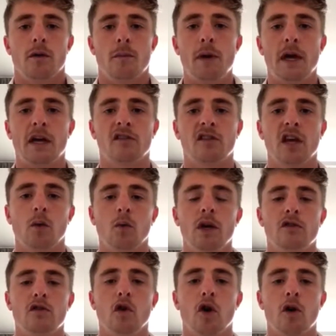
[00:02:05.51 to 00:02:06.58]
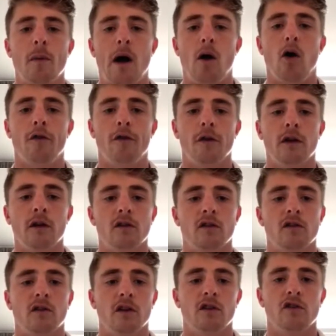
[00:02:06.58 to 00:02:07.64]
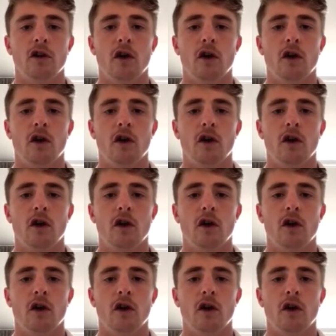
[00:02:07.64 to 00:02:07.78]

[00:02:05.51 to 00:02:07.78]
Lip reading: biggest thing we talk about often is